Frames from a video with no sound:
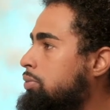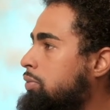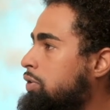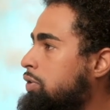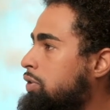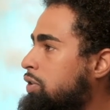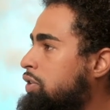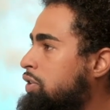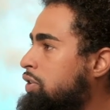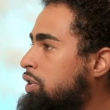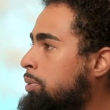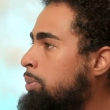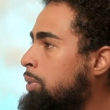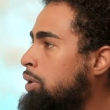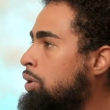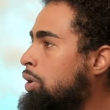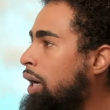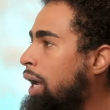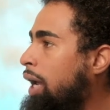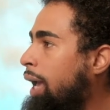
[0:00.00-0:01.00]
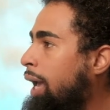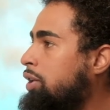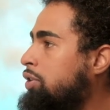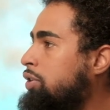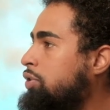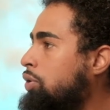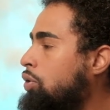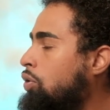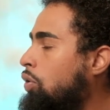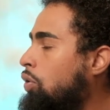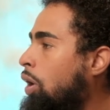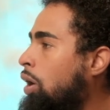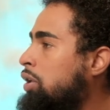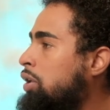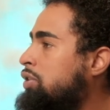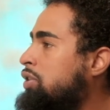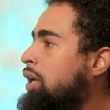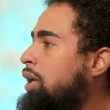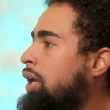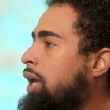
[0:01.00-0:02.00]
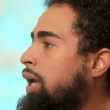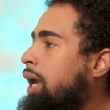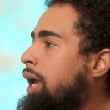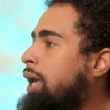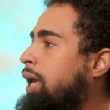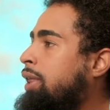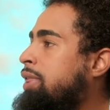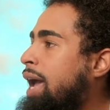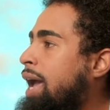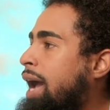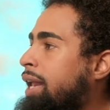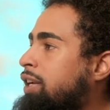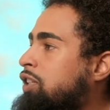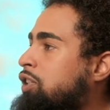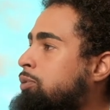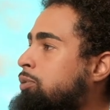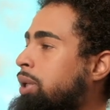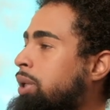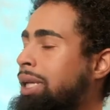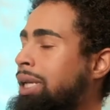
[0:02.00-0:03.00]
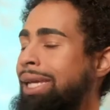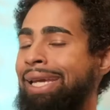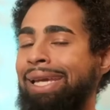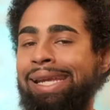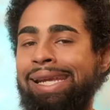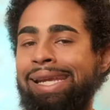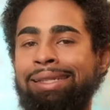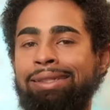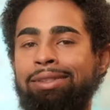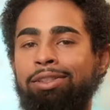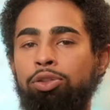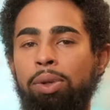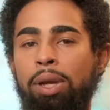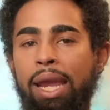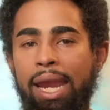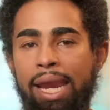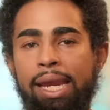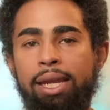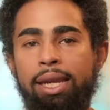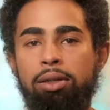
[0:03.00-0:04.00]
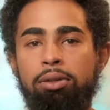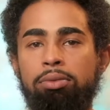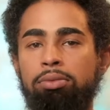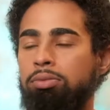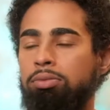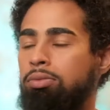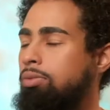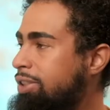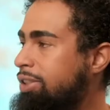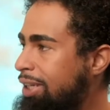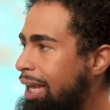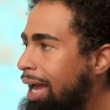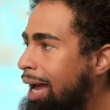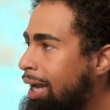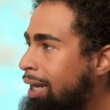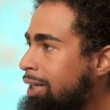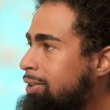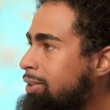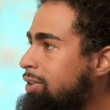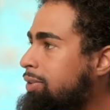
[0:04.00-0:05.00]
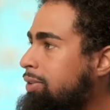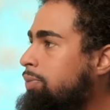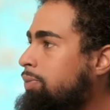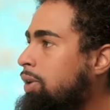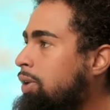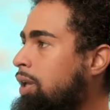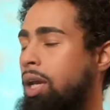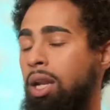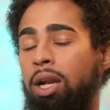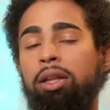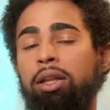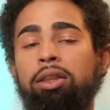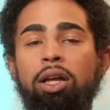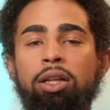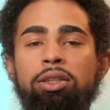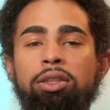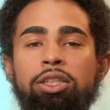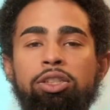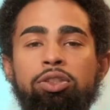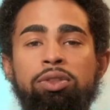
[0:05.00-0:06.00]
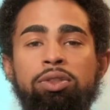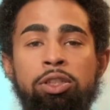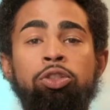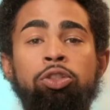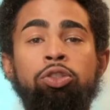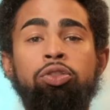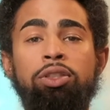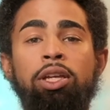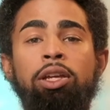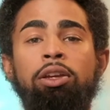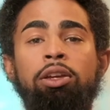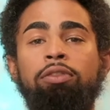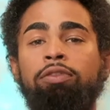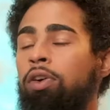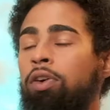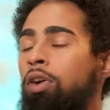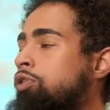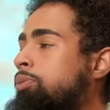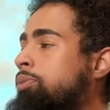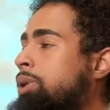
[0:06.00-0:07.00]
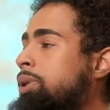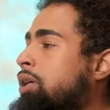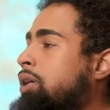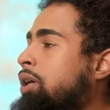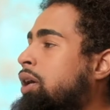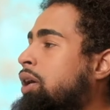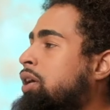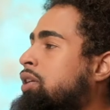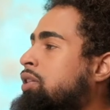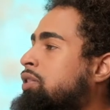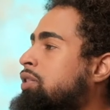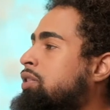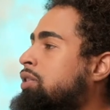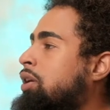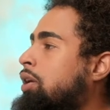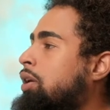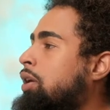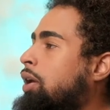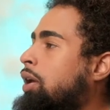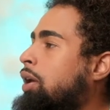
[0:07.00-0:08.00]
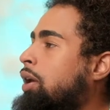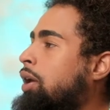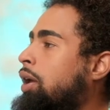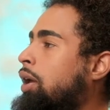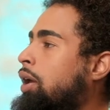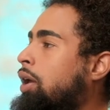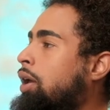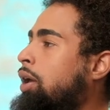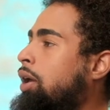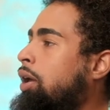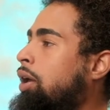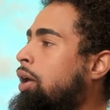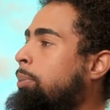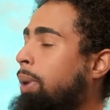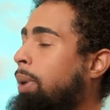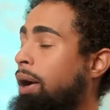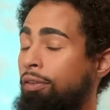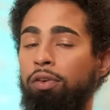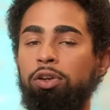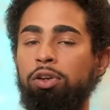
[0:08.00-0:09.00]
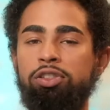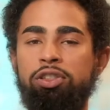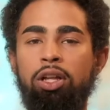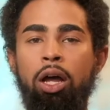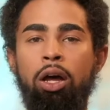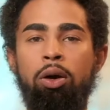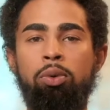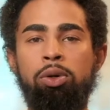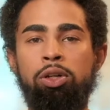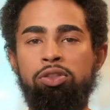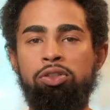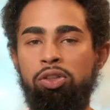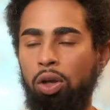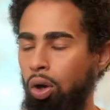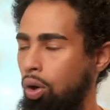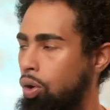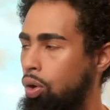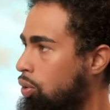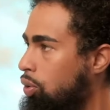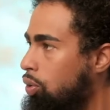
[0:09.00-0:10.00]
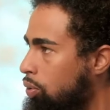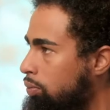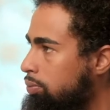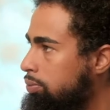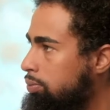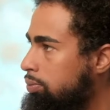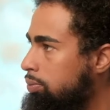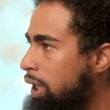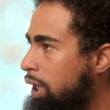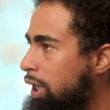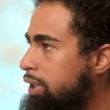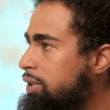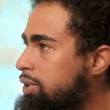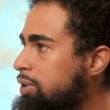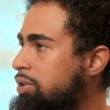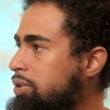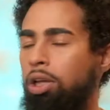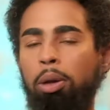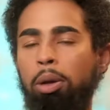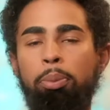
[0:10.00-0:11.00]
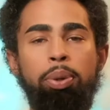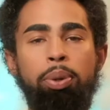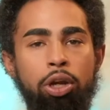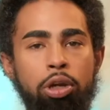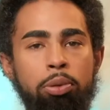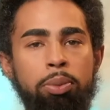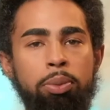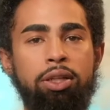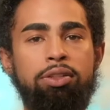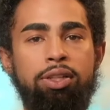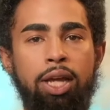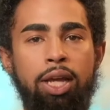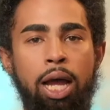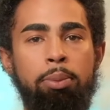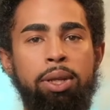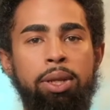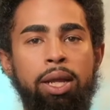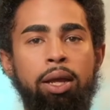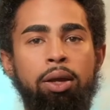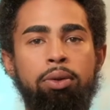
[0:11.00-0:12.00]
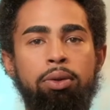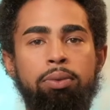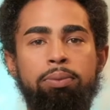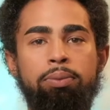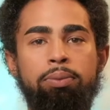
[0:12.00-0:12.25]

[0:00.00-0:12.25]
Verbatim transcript: similar X or cross, and that is splitting it into eight sides. And I thought this was interesting at first because my first thought was, oh, it's a pyramid top down